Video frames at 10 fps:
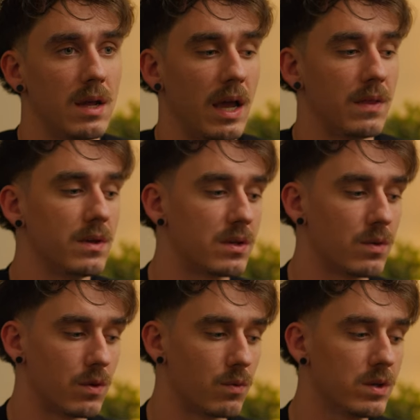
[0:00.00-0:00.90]
And the,
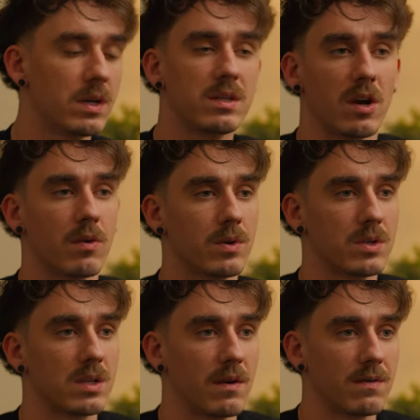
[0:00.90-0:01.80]
the really terrible
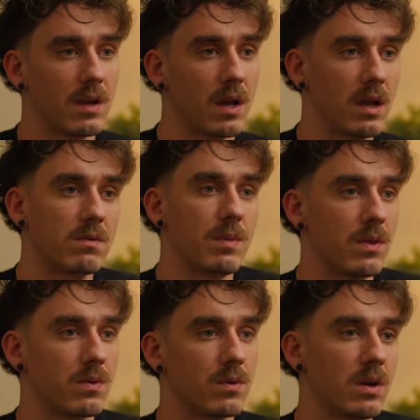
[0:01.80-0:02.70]
stuff that I have
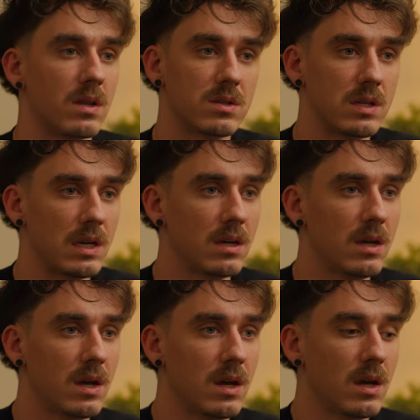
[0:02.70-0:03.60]
been through and had
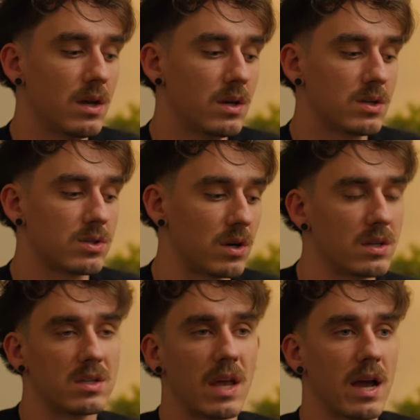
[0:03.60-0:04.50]
seen start
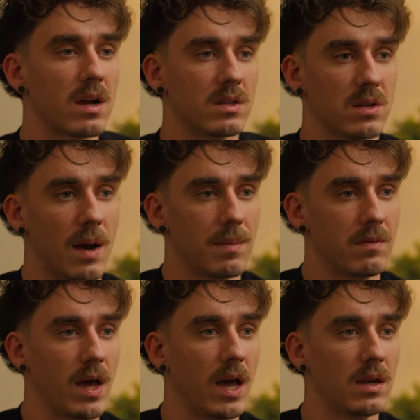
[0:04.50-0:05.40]
to stack on top of that,